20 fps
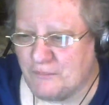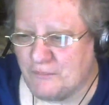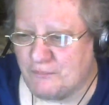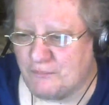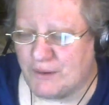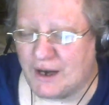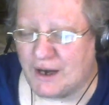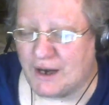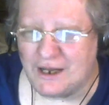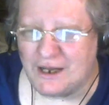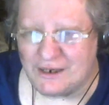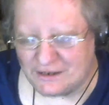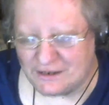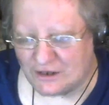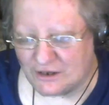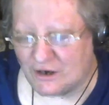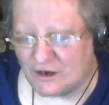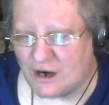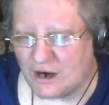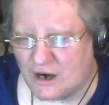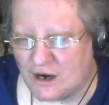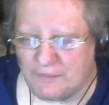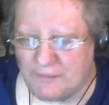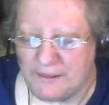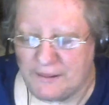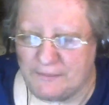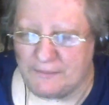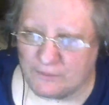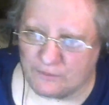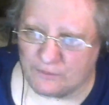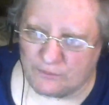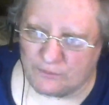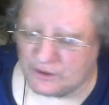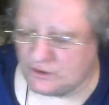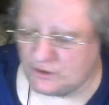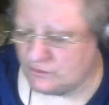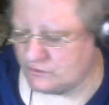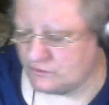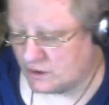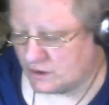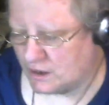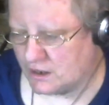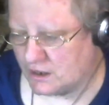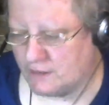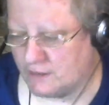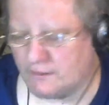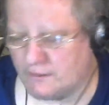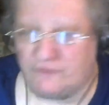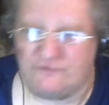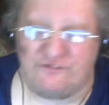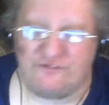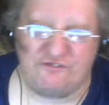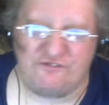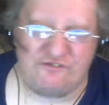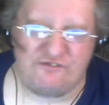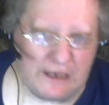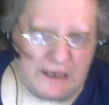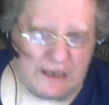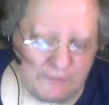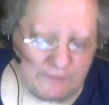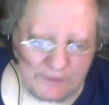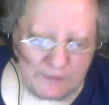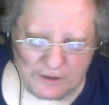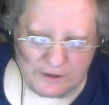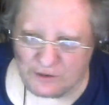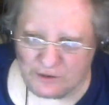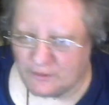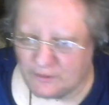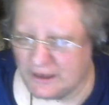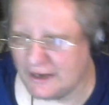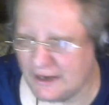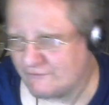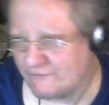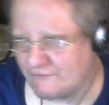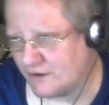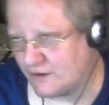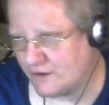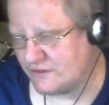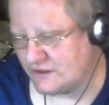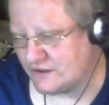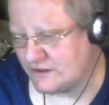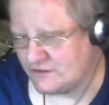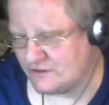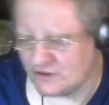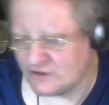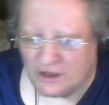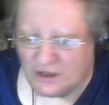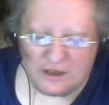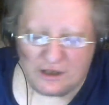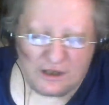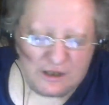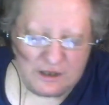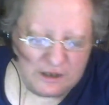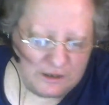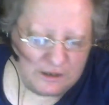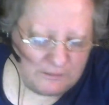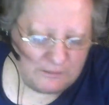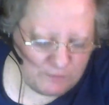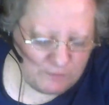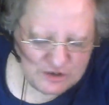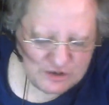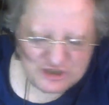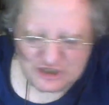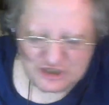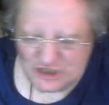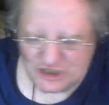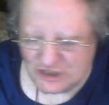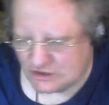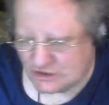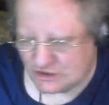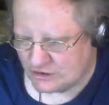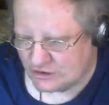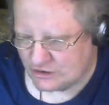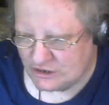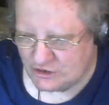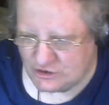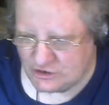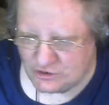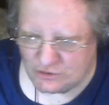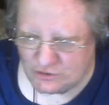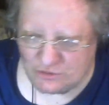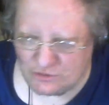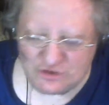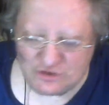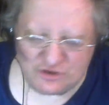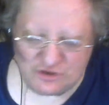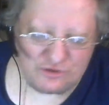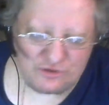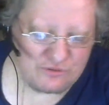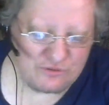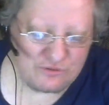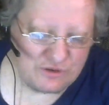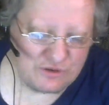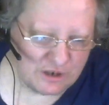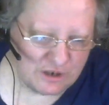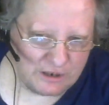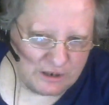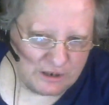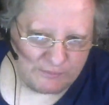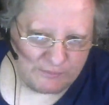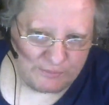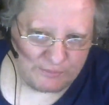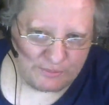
but there are people, when you talk about family, you have all these mushy goody two-shoe type,